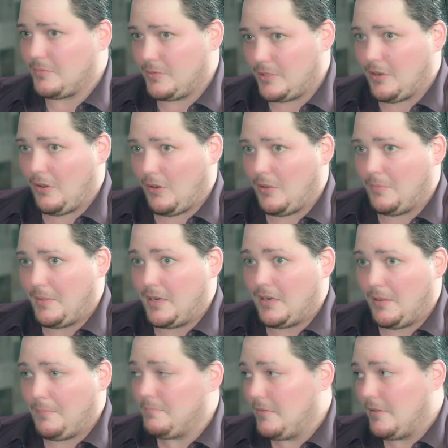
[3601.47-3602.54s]
we are all made
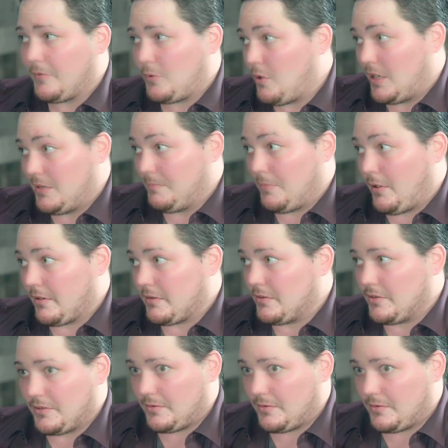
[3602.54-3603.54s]
up of quantum particles,